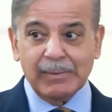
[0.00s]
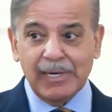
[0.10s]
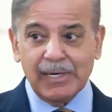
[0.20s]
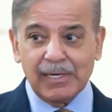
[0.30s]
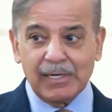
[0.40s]

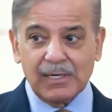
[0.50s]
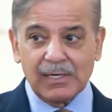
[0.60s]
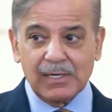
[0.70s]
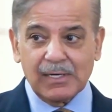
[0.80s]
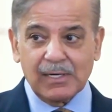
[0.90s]
Pardon me?
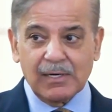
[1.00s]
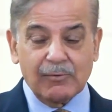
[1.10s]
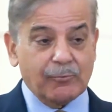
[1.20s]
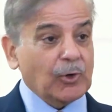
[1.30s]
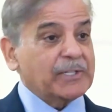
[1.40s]

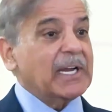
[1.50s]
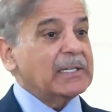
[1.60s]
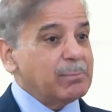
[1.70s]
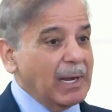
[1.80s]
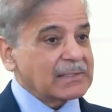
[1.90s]

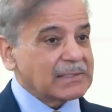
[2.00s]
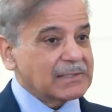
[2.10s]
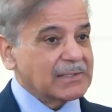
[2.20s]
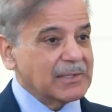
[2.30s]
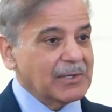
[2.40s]
48
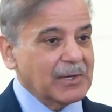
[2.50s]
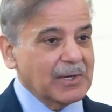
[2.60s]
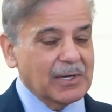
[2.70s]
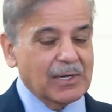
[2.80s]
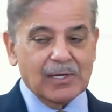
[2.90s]
months.
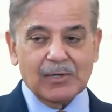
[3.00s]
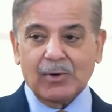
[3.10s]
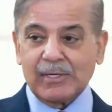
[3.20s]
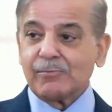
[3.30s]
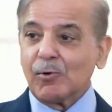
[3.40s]

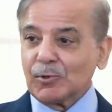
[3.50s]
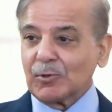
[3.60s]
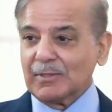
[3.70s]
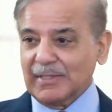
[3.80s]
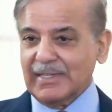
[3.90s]
No, I didn't want
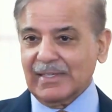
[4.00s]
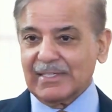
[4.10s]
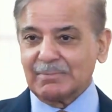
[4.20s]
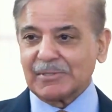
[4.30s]
to create